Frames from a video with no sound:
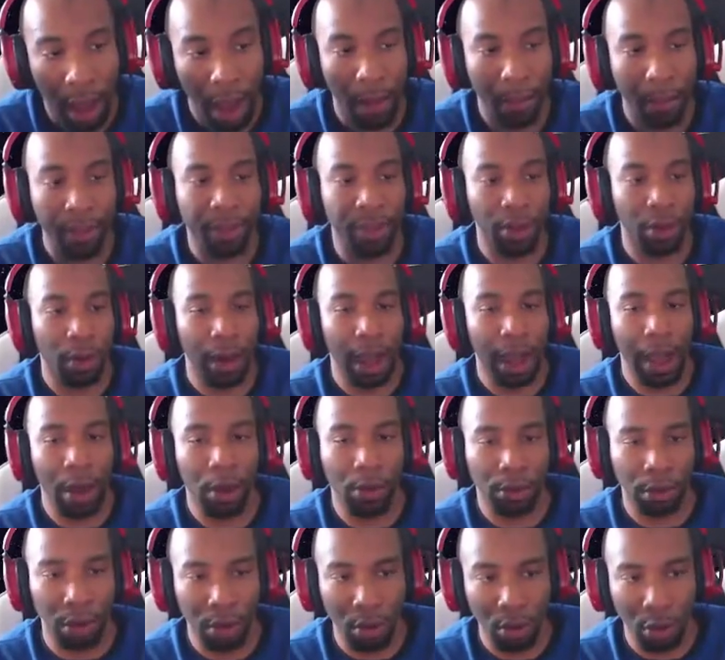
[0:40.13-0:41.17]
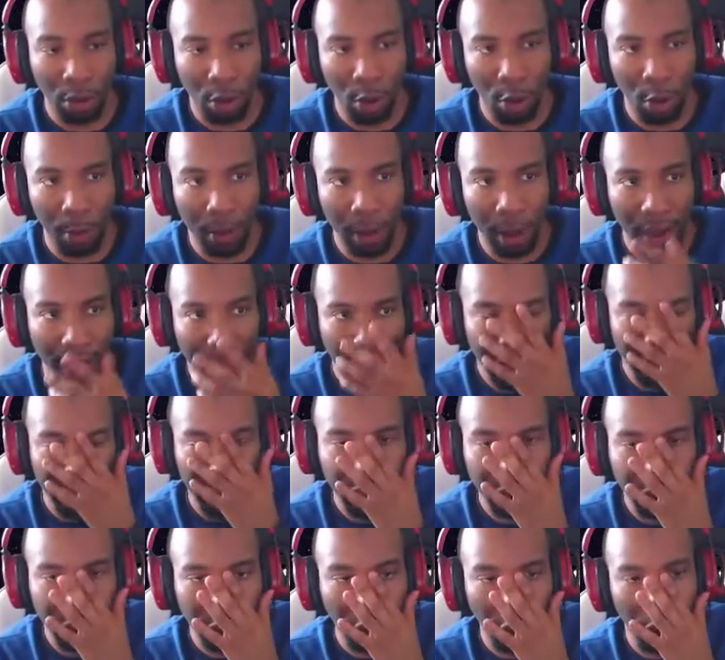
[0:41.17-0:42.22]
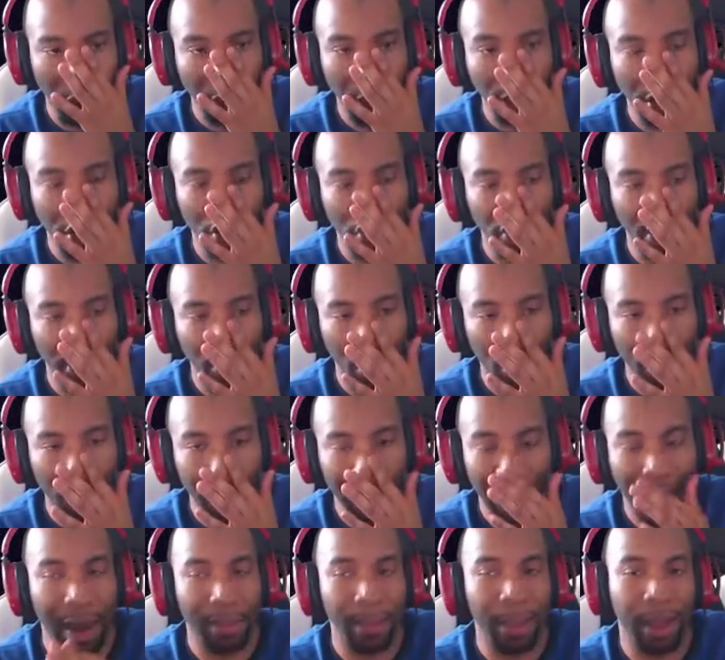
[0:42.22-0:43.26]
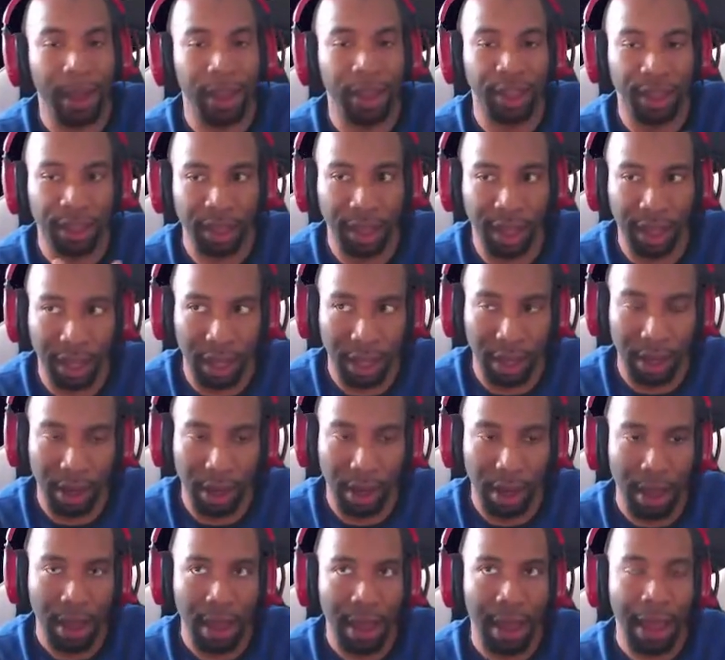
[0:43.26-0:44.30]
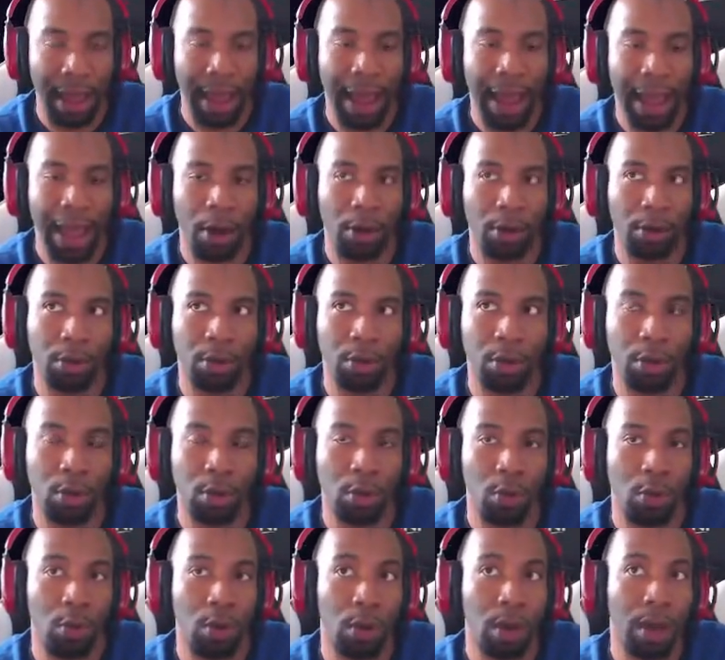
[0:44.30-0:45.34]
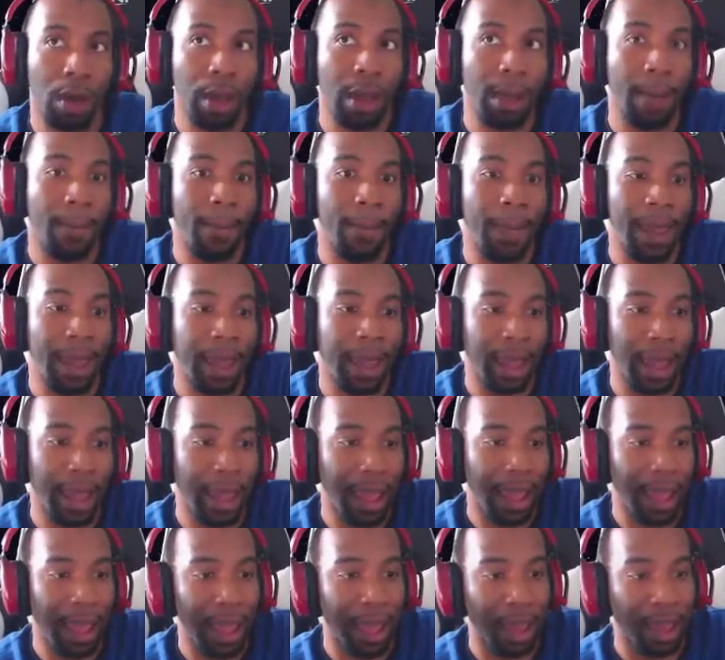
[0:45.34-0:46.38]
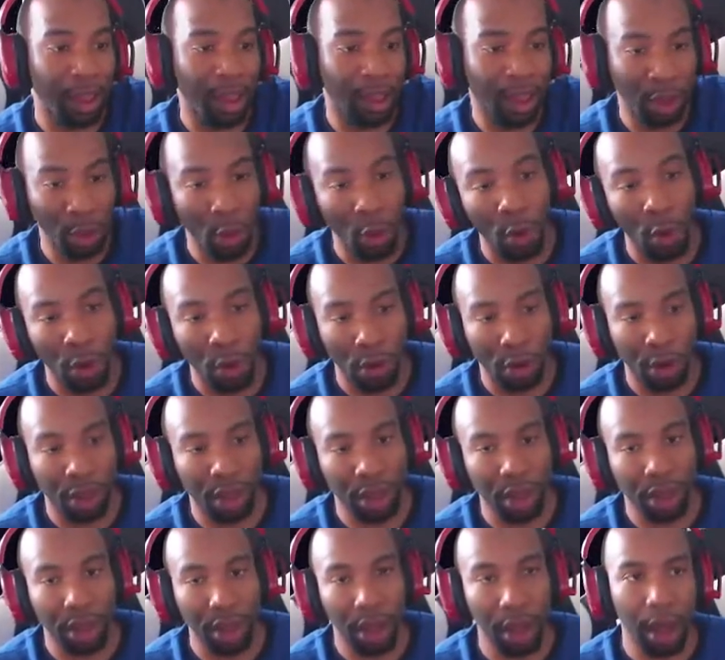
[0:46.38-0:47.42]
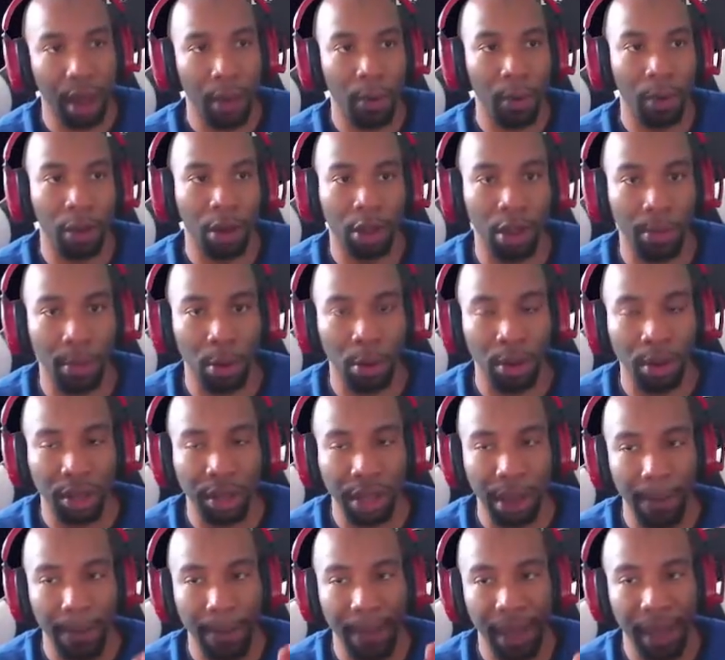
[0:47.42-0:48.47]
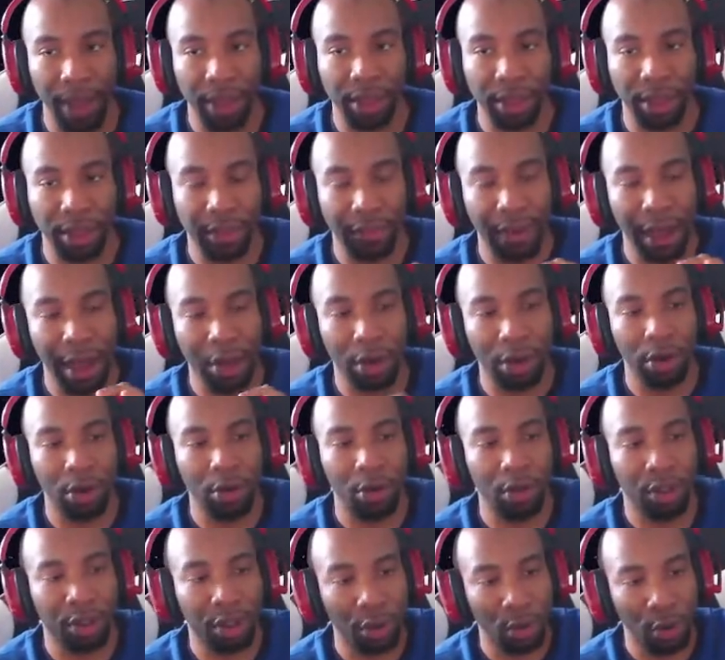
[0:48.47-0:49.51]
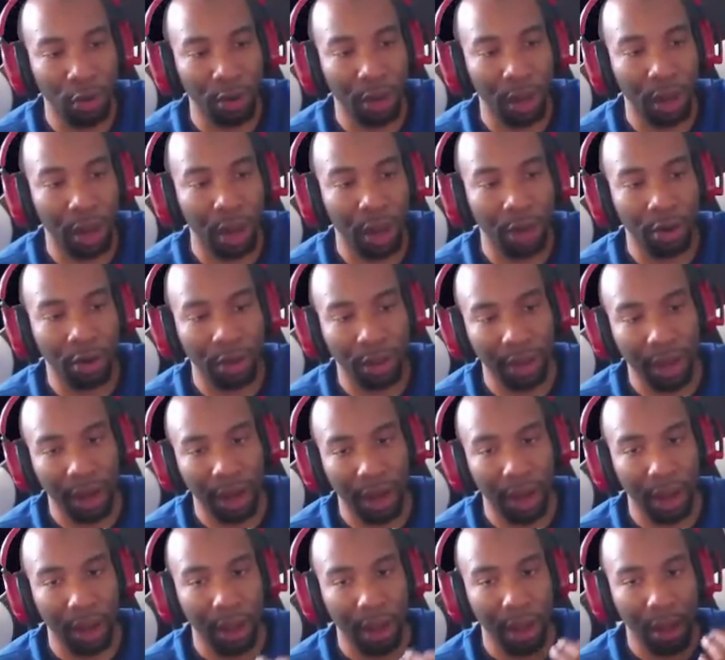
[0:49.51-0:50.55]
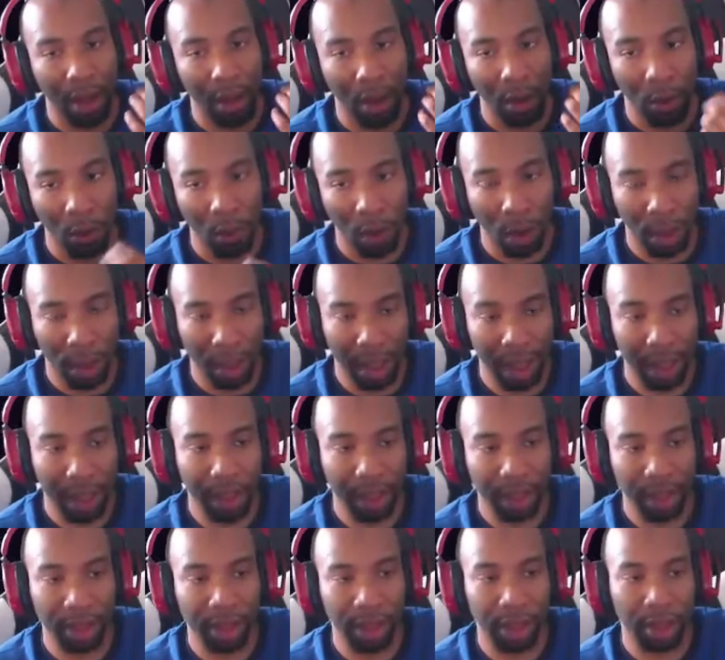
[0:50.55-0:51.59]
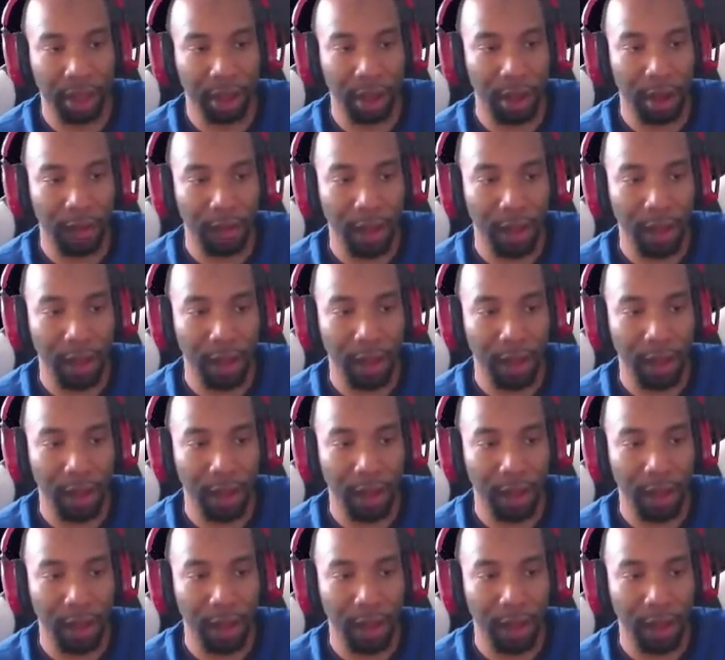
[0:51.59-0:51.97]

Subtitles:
So how to use OBS, how to get started with your stream with OBS, how to make a scene, how to make a source. We're going to talk about just the basics of how to do a source and understanding what that consists of.